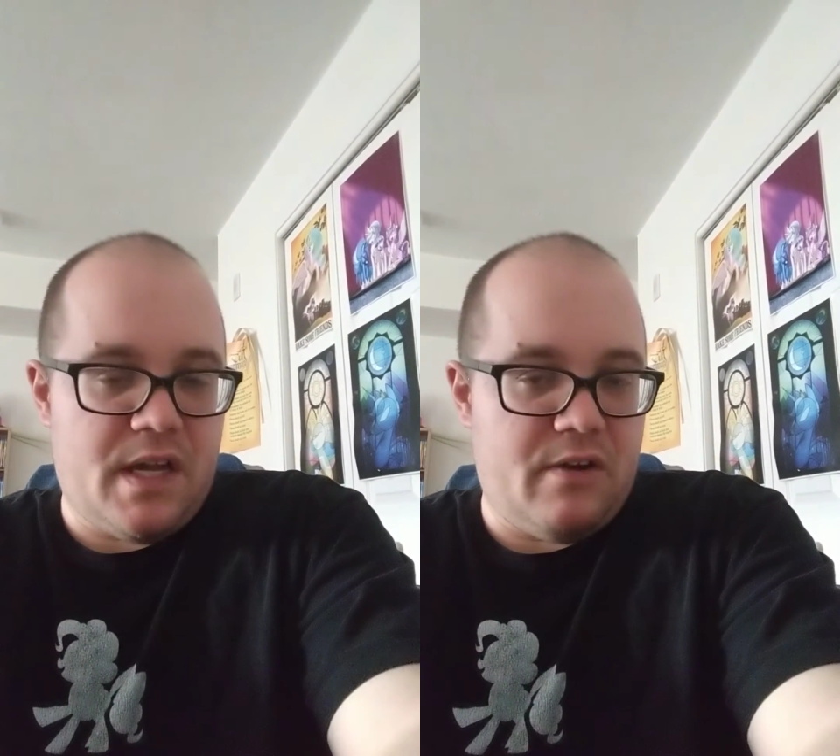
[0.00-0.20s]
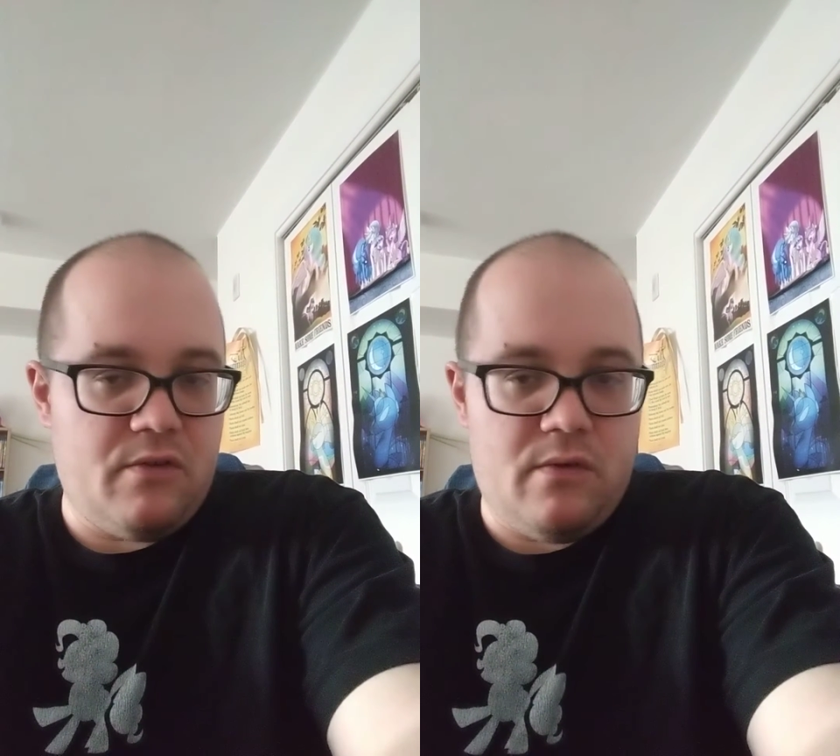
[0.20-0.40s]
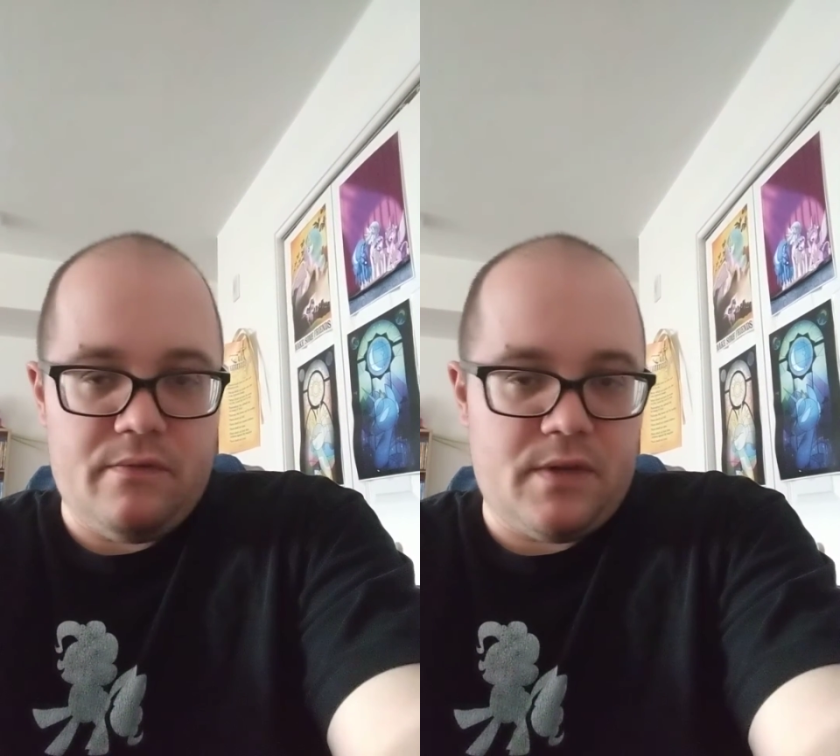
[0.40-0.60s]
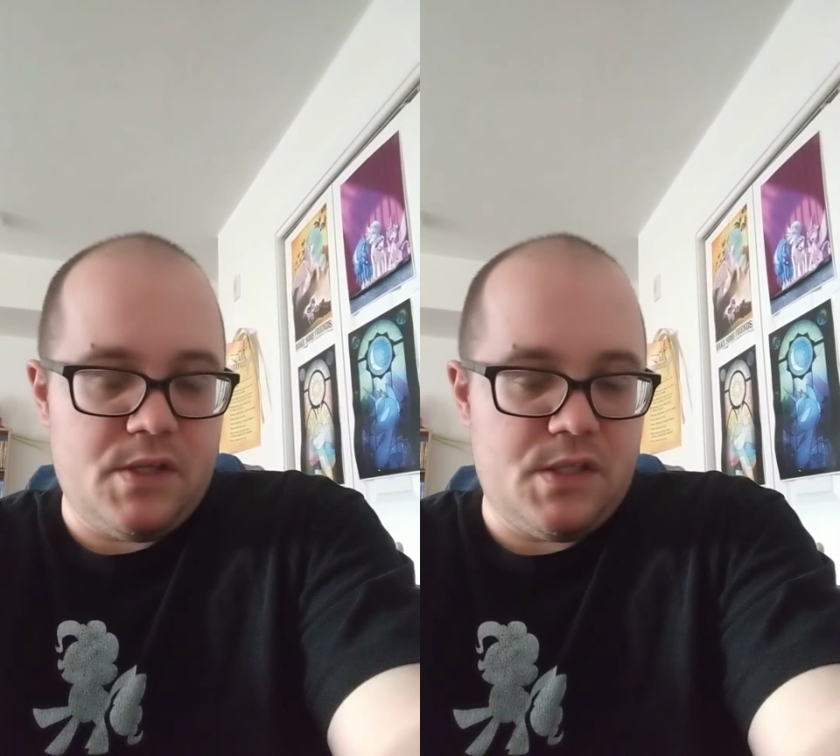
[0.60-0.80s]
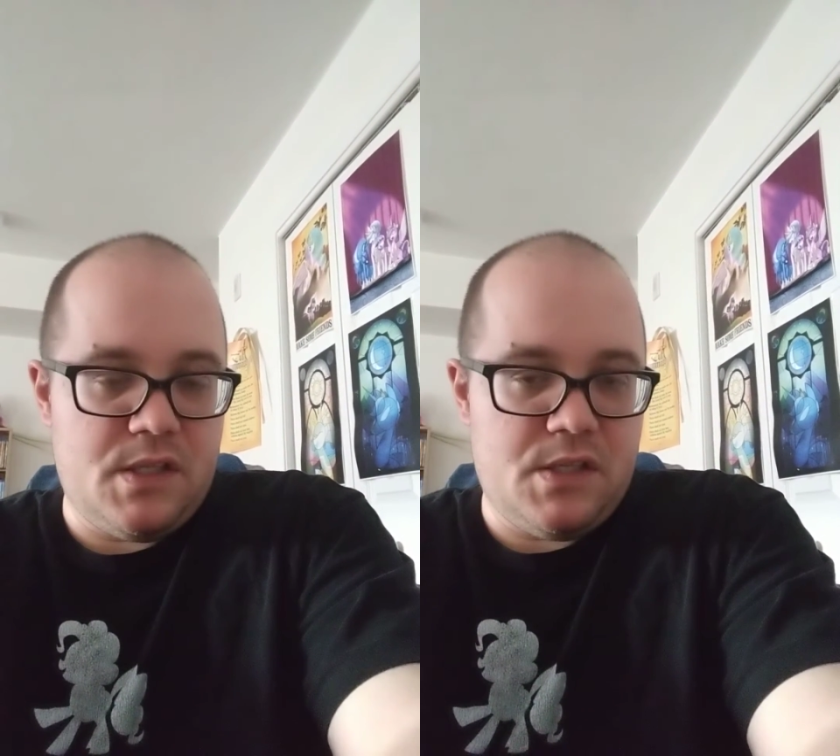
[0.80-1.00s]
don't know if
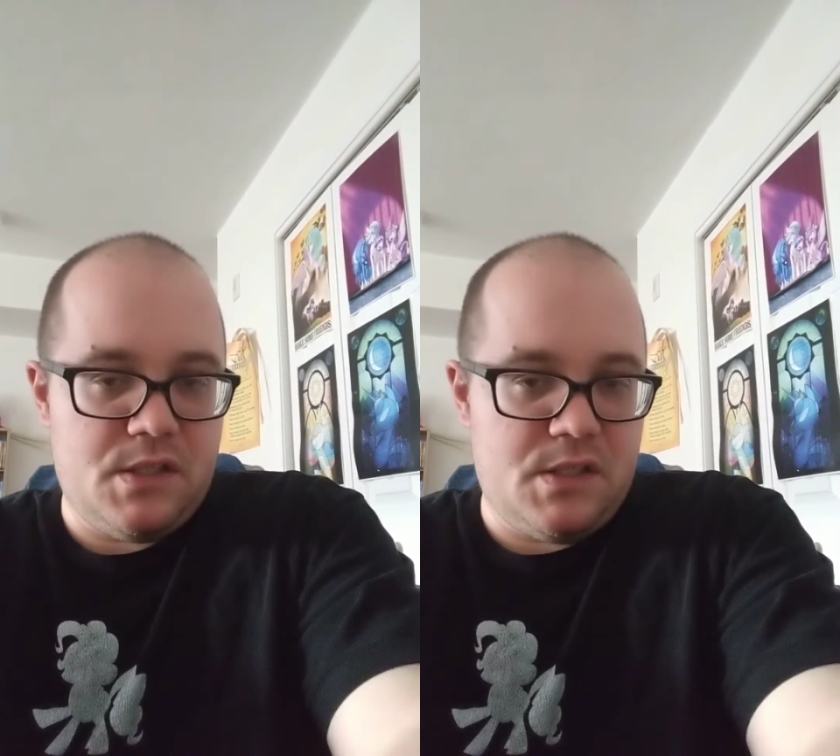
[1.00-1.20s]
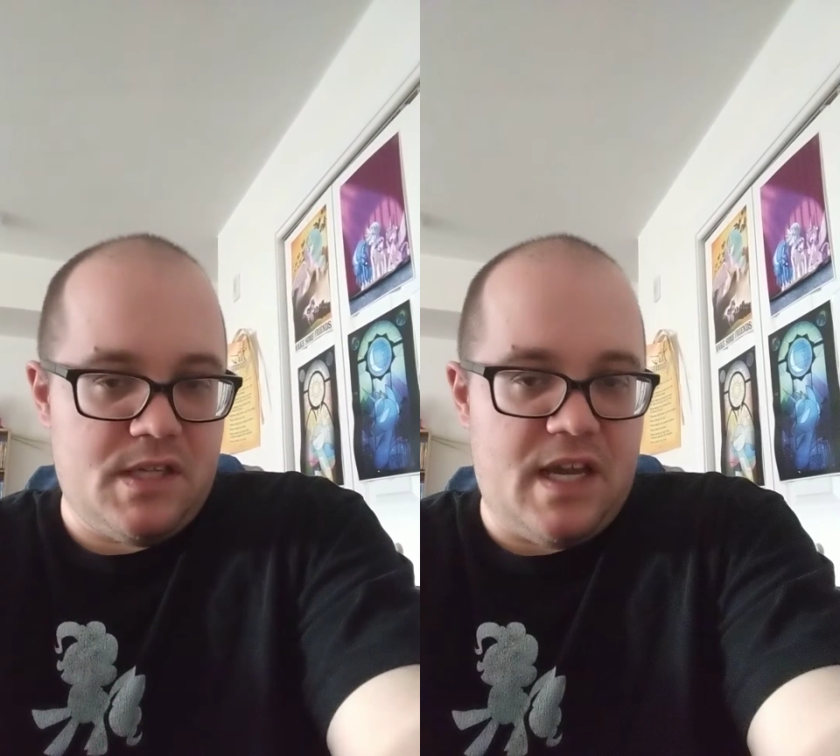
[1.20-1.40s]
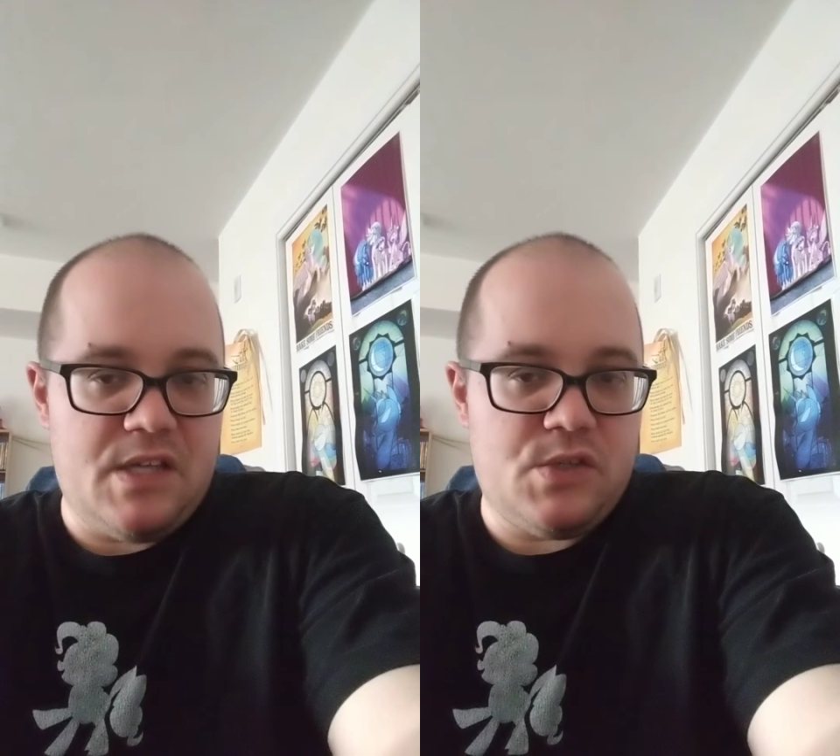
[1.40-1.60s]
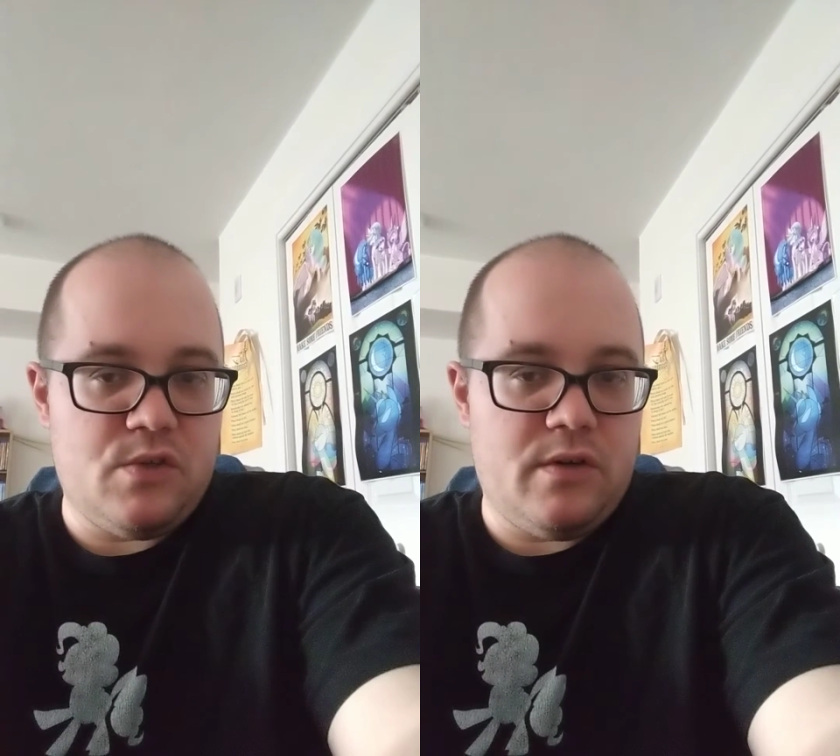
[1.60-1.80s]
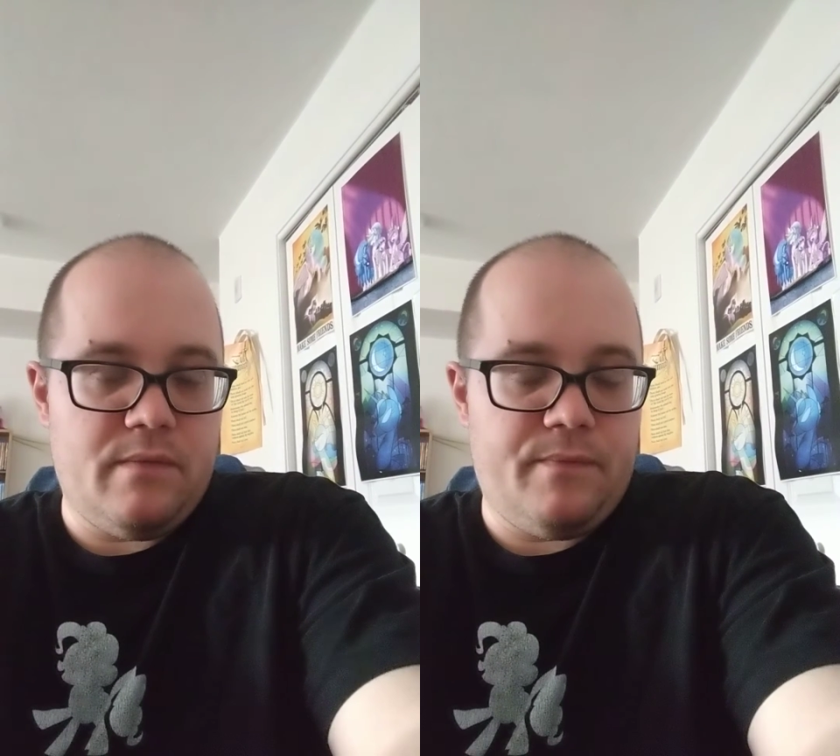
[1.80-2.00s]
because of the taste
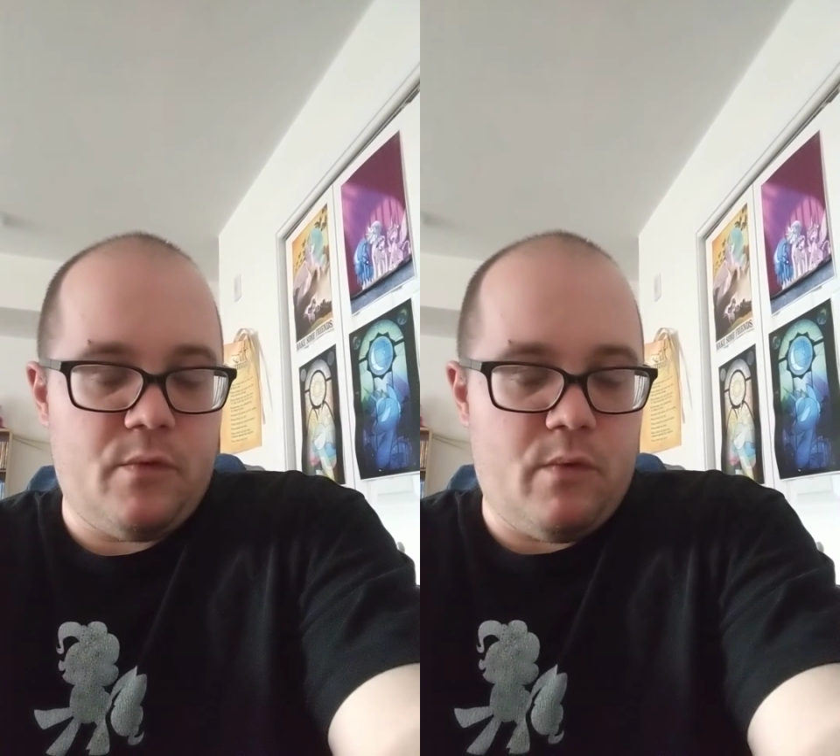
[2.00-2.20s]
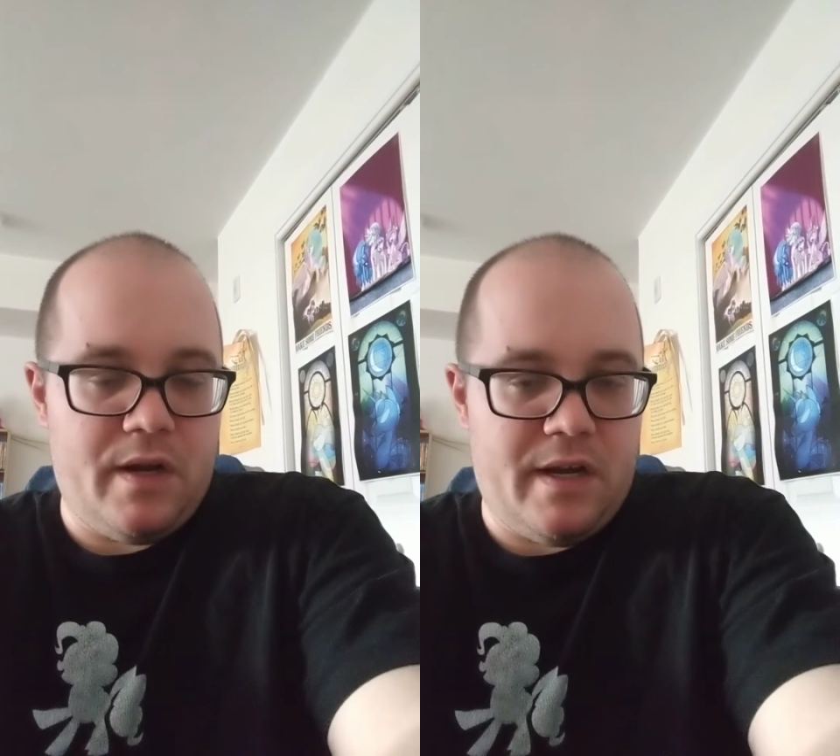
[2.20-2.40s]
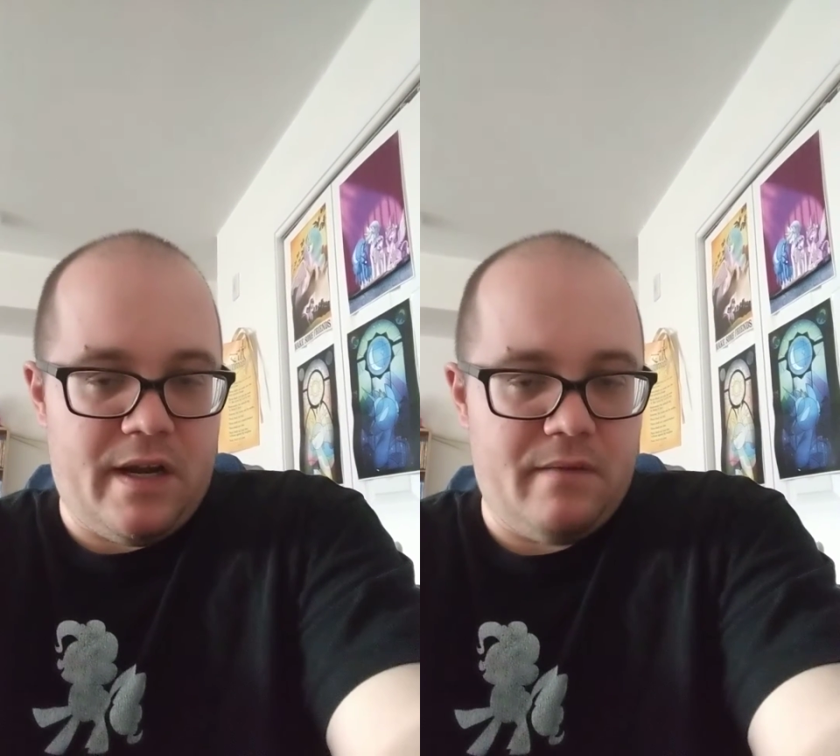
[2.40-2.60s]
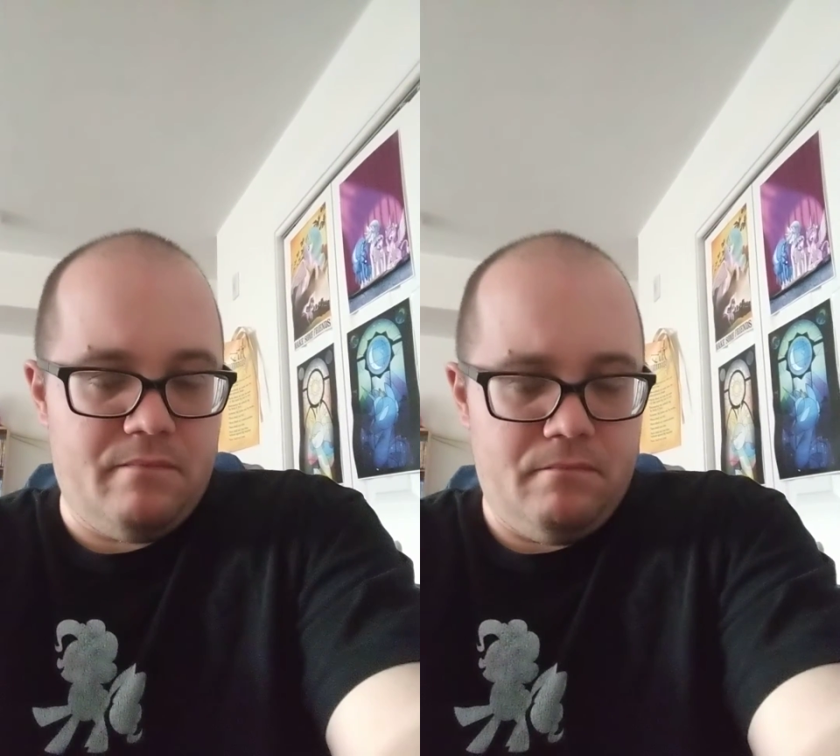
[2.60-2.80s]
or whatnot.